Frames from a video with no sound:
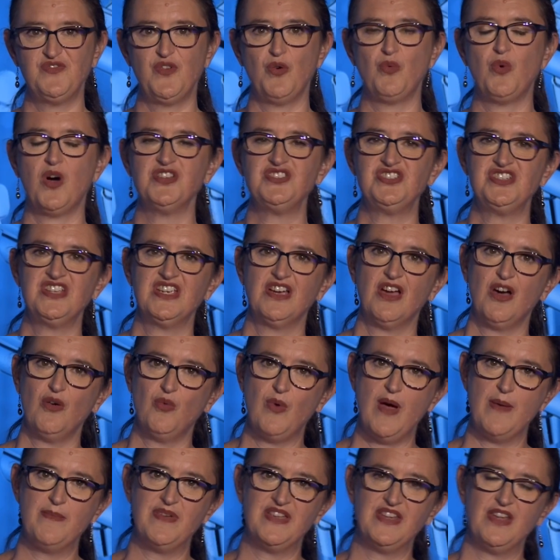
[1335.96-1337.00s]
watching our
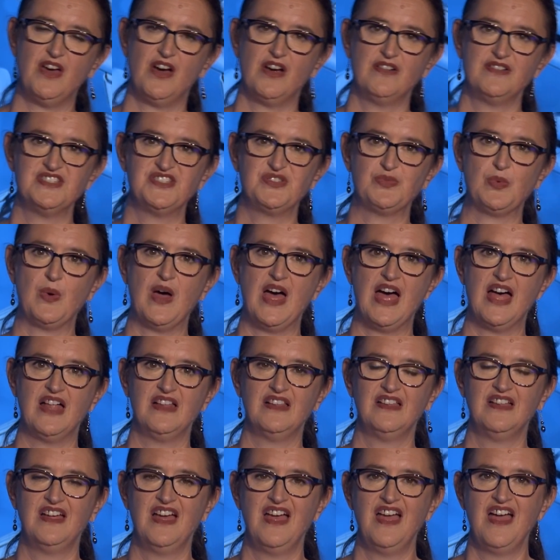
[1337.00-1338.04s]
webinar as well.
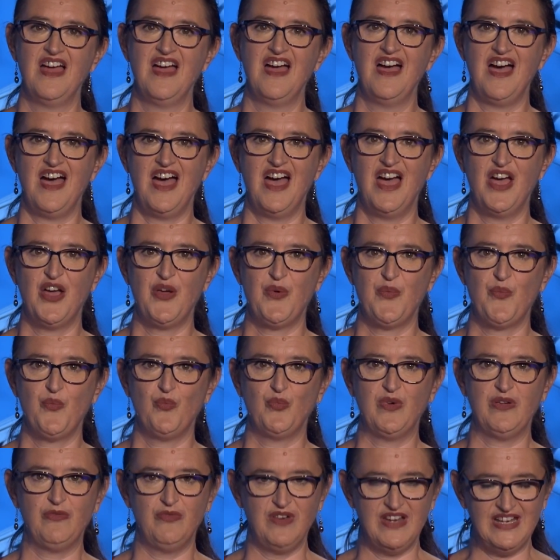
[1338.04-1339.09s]

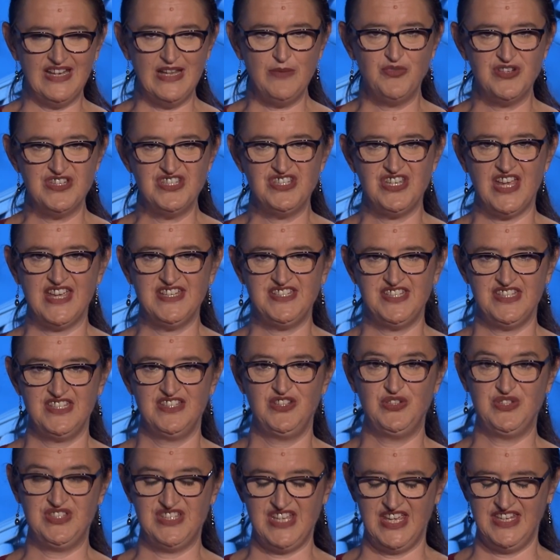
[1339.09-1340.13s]
We really appreciate you
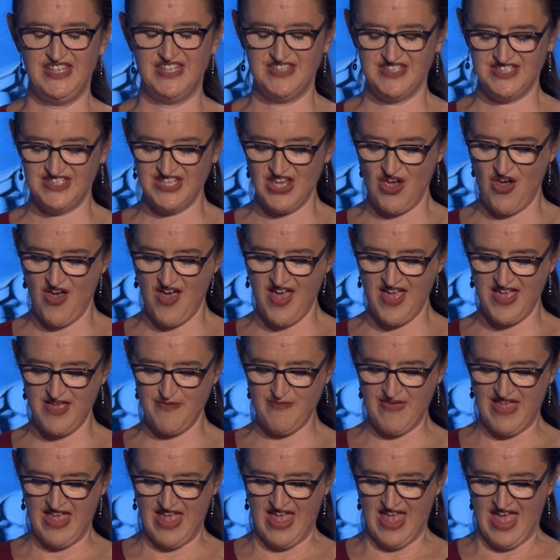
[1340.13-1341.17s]
taking the time,
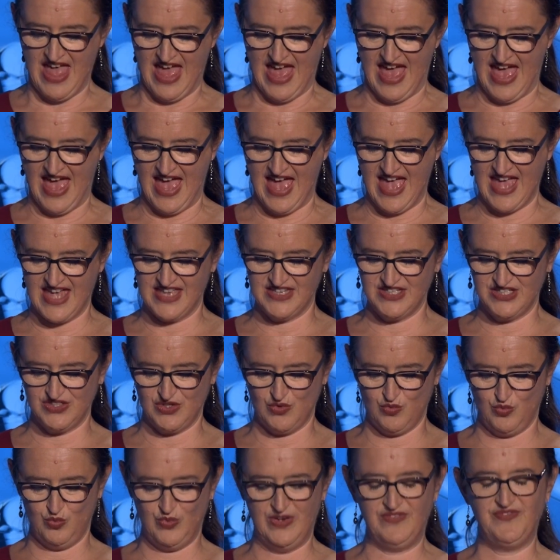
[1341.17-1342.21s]
and
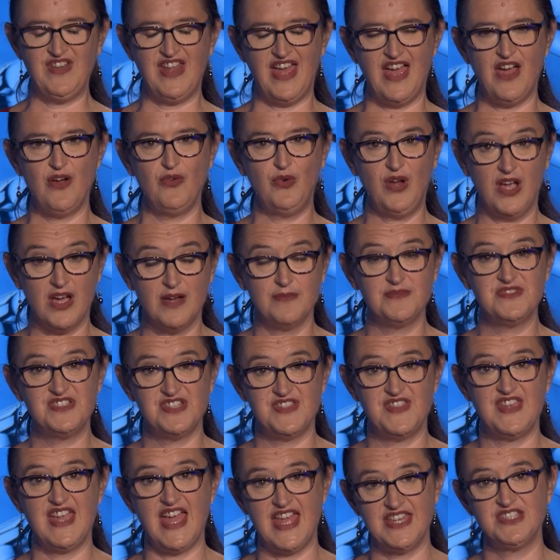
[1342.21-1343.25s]
we've now come to
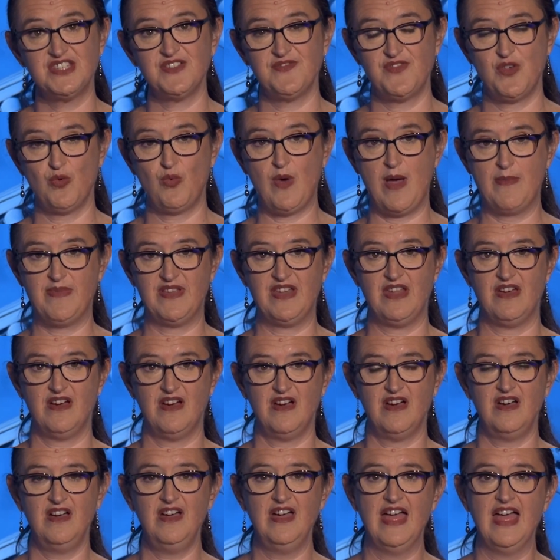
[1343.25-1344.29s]
the end of the
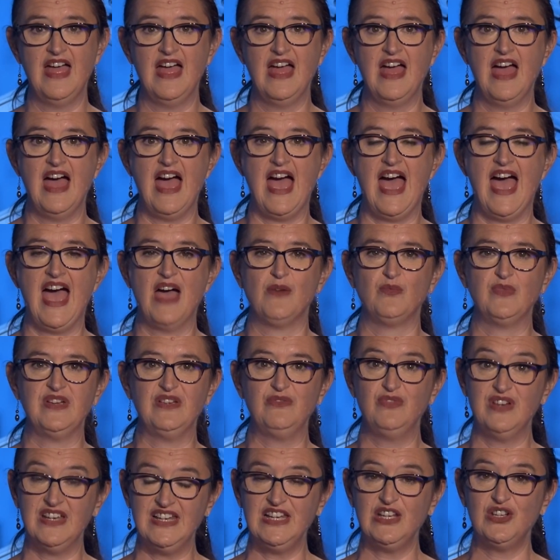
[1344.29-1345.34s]
webinar, and we
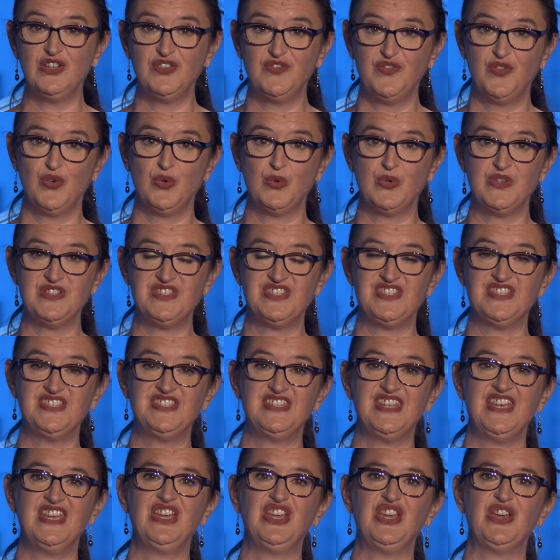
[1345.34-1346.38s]
really look forward to
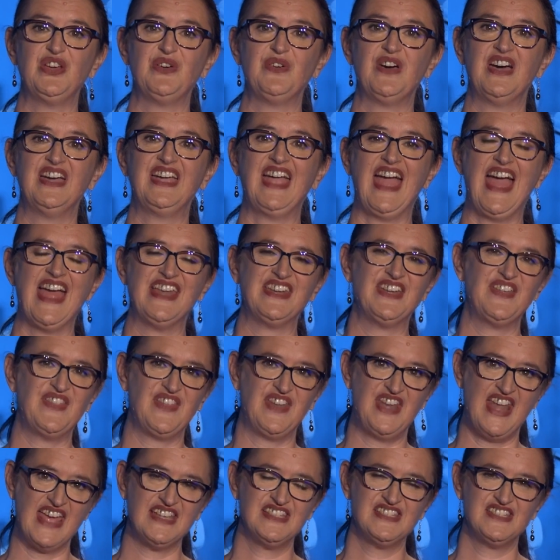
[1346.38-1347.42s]
seeing you again at the
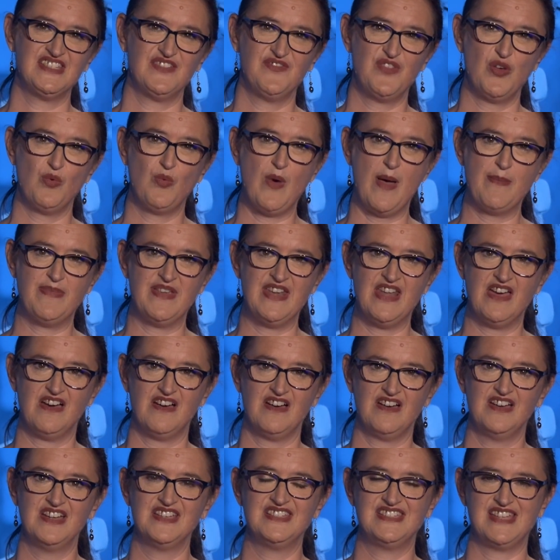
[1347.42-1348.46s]
next of the
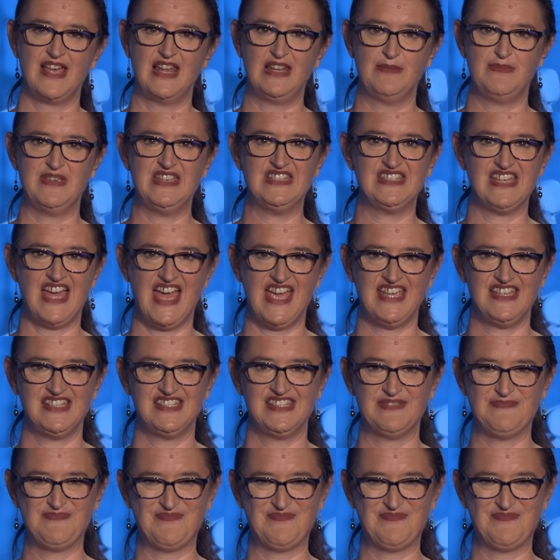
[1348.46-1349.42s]
webinar Delabie Days.